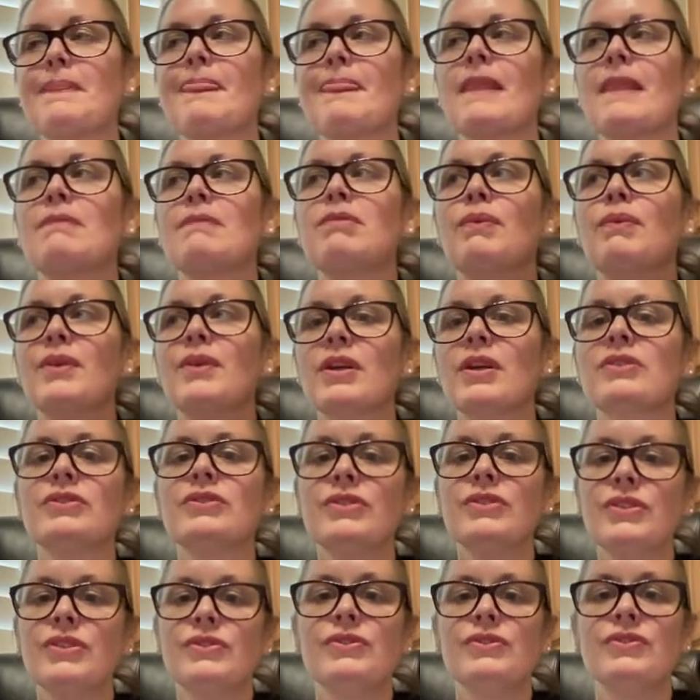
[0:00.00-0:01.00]
but we also
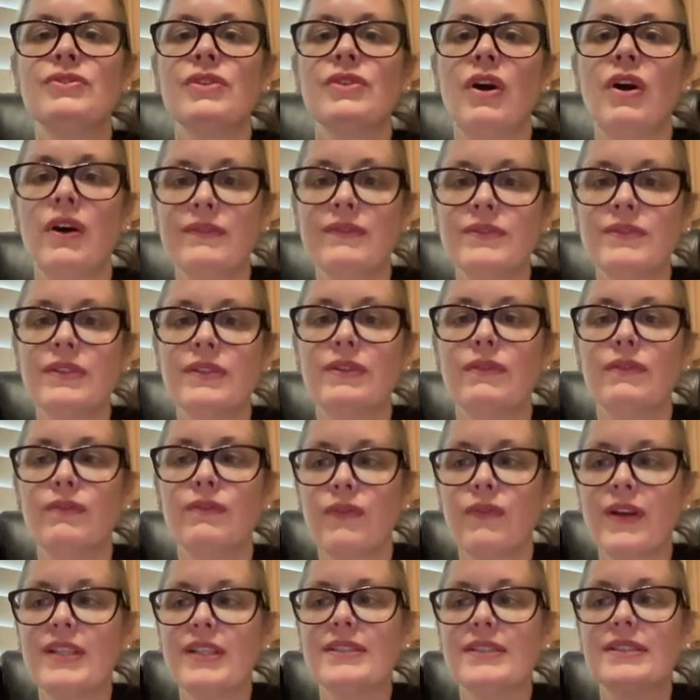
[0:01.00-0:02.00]
use often the
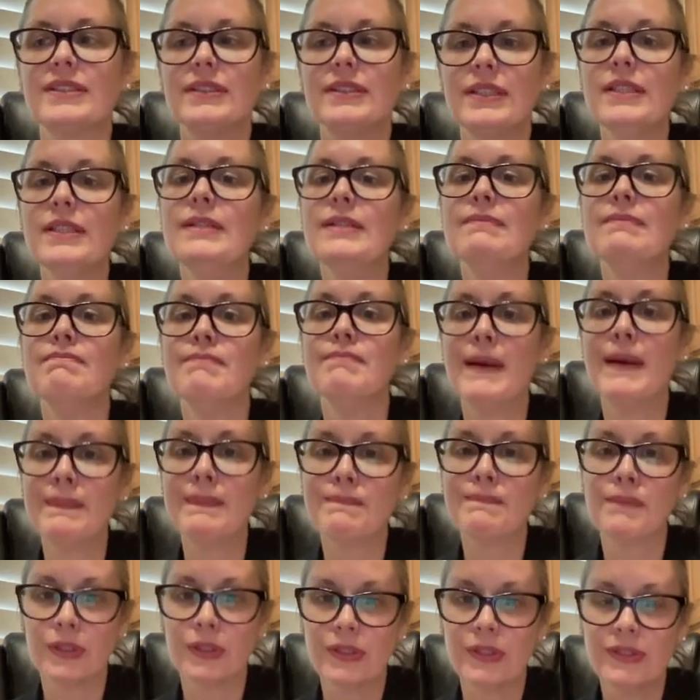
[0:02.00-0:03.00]
phrase team
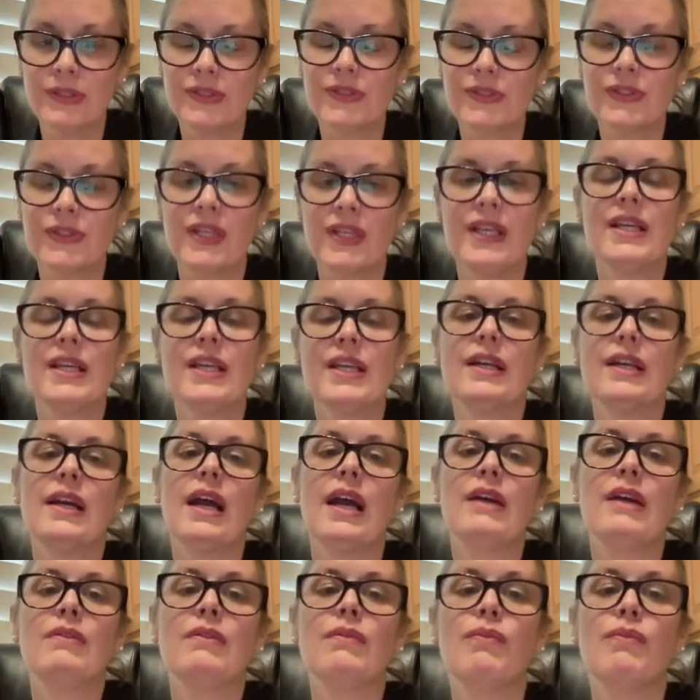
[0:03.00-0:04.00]
members.
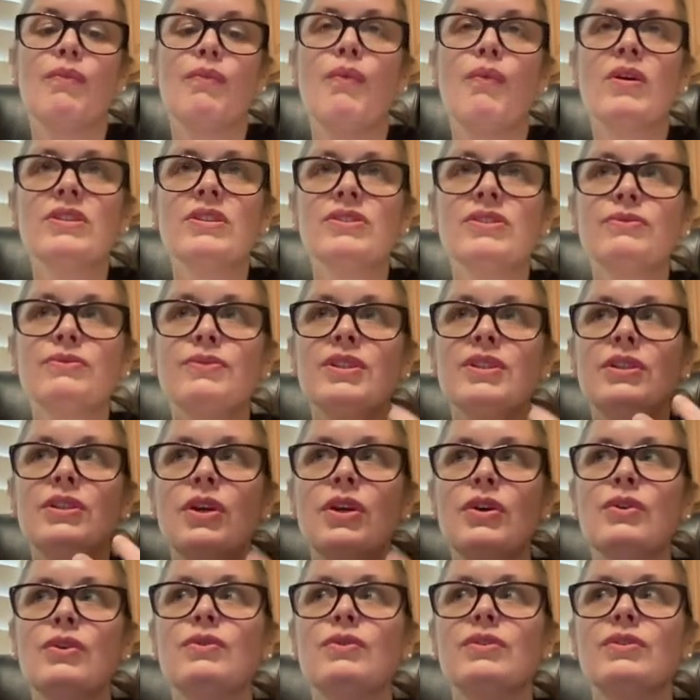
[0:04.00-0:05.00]
And once we
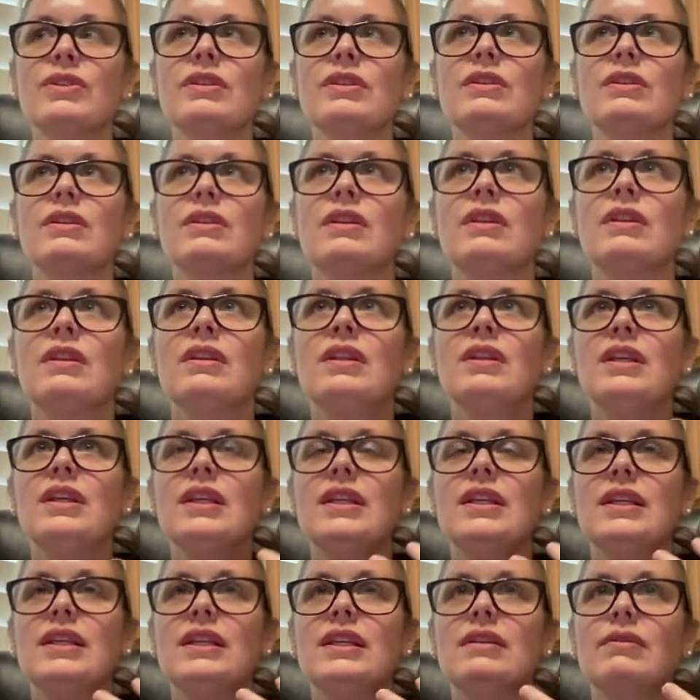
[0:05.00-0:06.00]
note
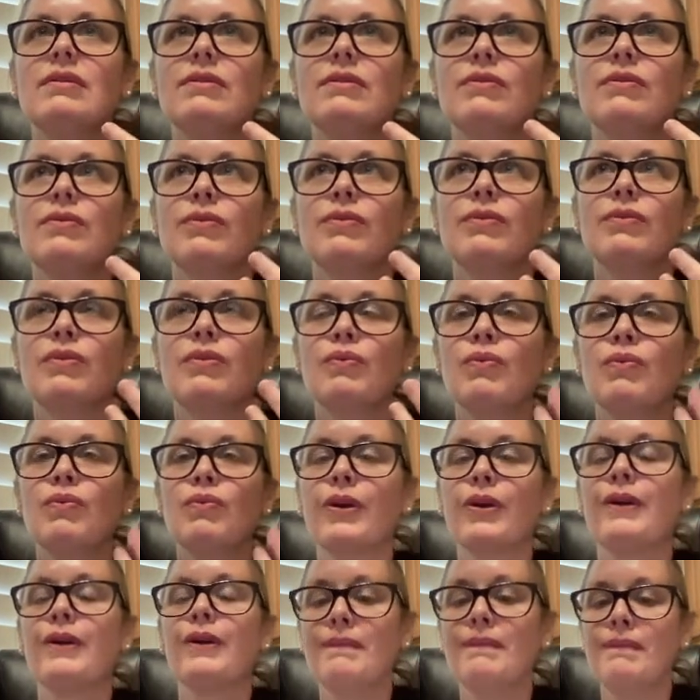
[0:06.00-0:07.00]
the
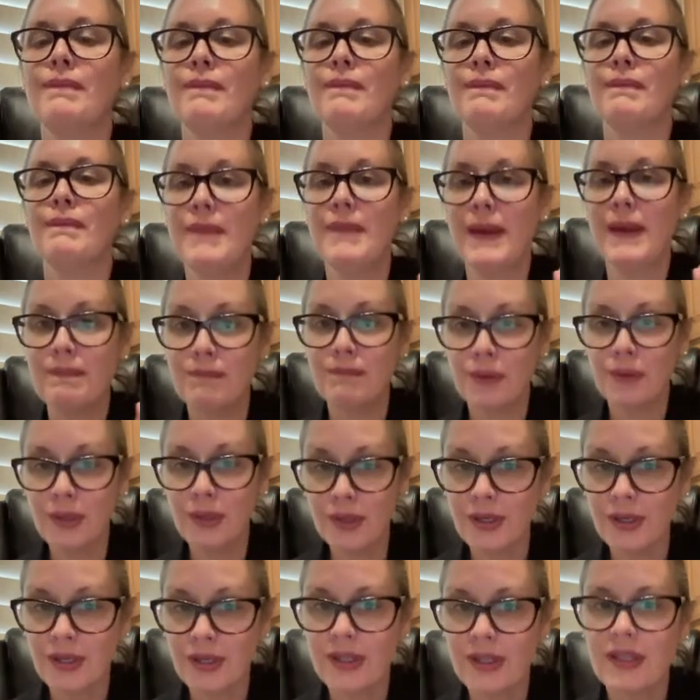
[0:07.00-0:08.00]
word
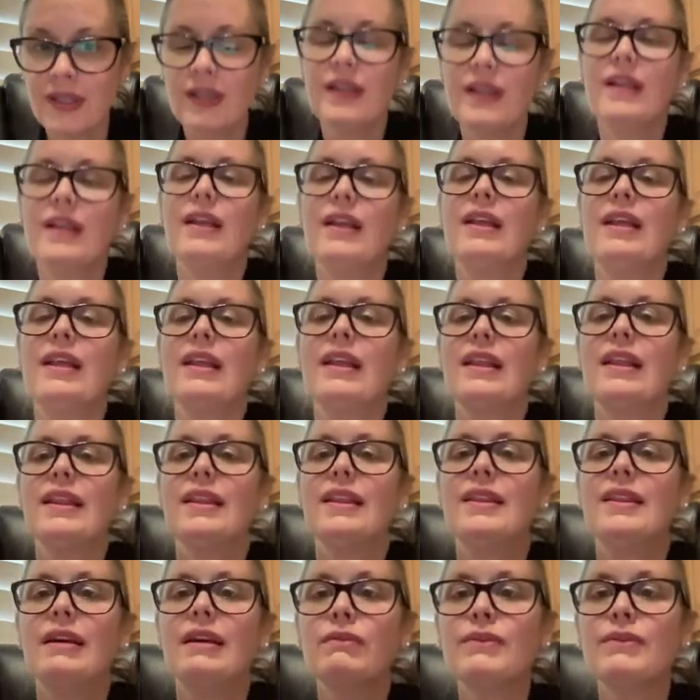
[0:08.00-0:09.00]
member,
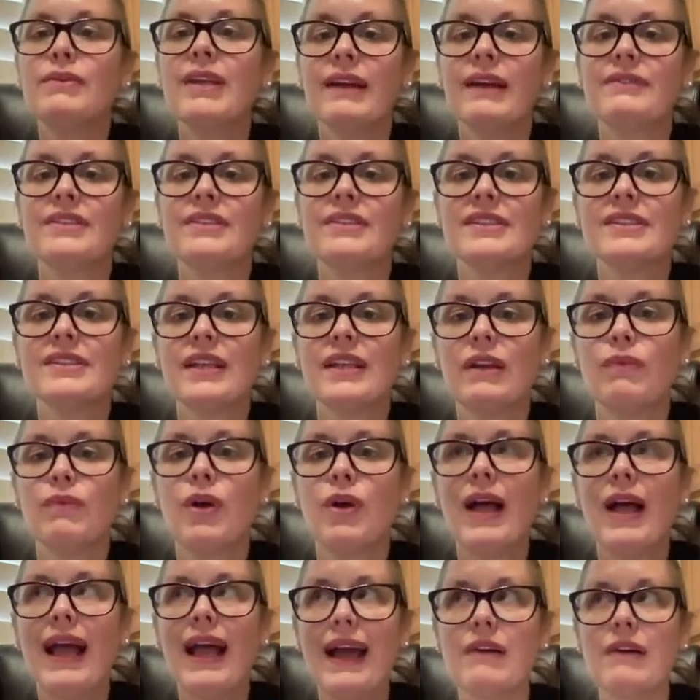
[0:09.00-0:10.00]
then we have to say, well,
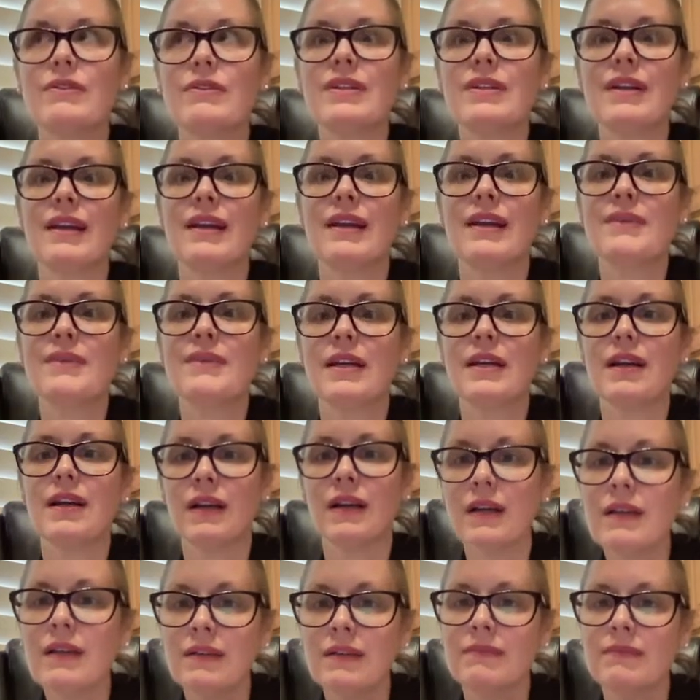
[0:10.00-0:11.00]
how did I
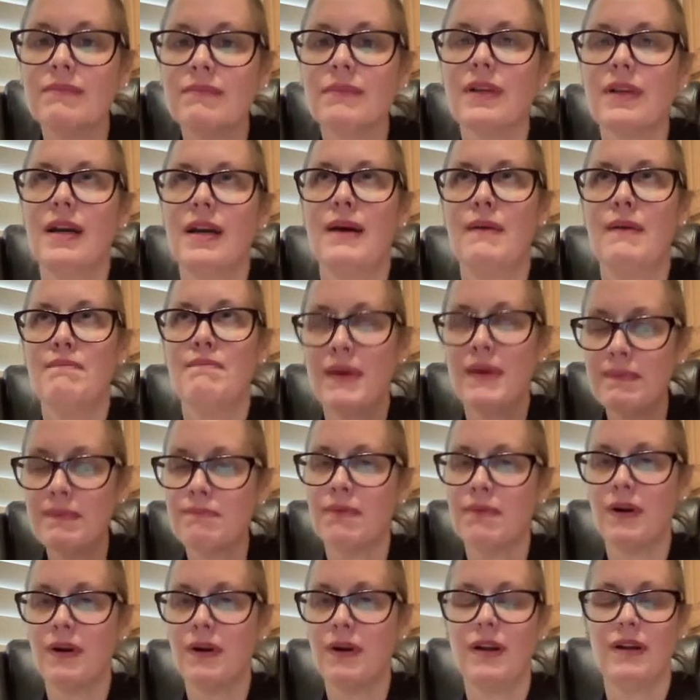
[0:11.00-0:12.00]
become a
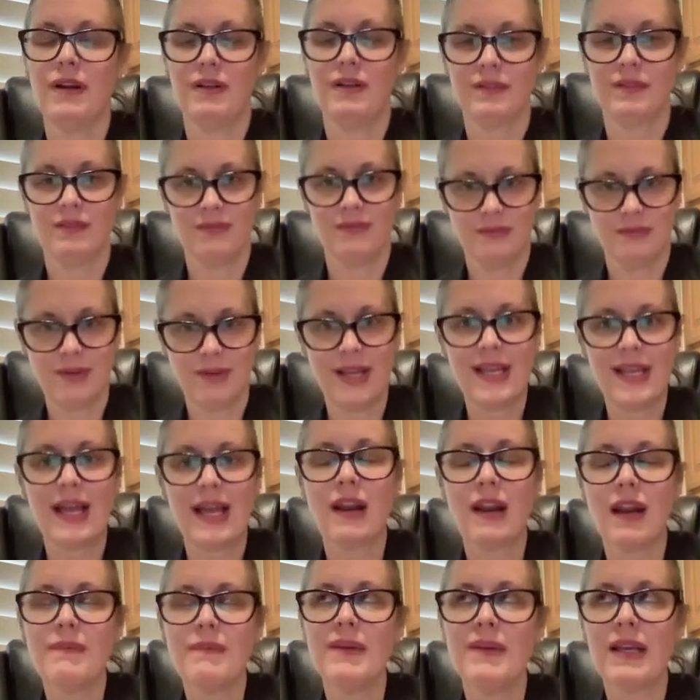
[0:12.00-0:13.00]
member, right? How
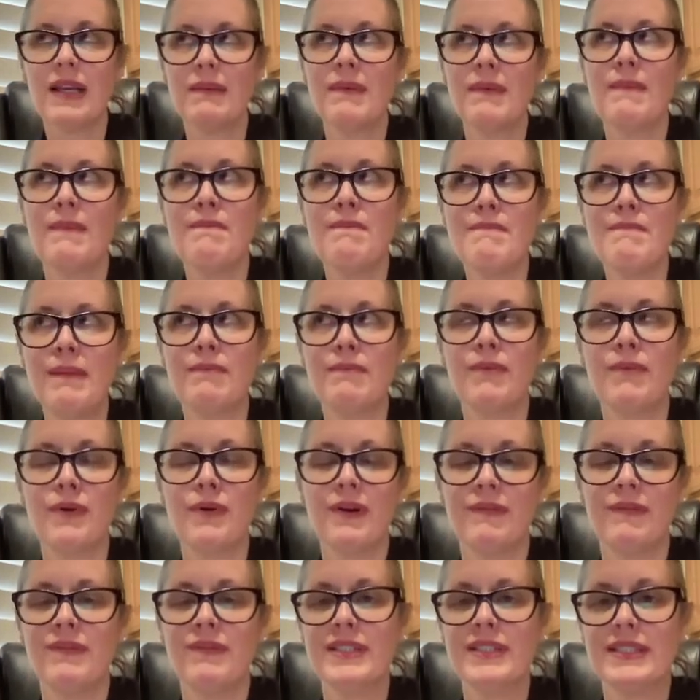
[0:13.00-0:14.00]
did I become a member
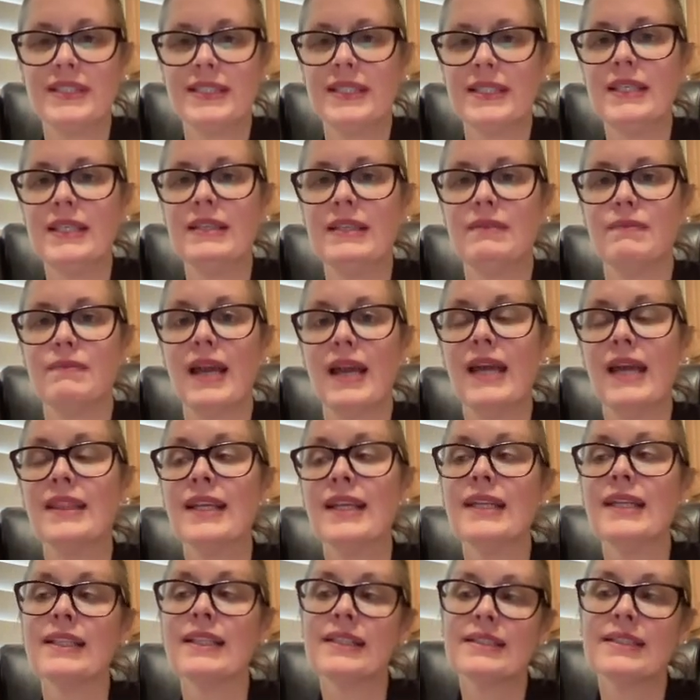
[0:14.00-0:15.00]
of this team? And
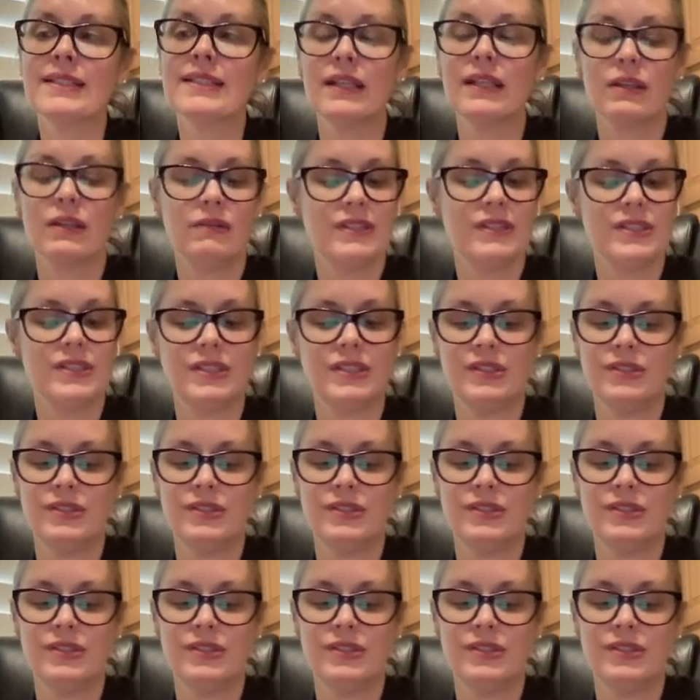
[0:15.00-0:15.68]
that gets at questions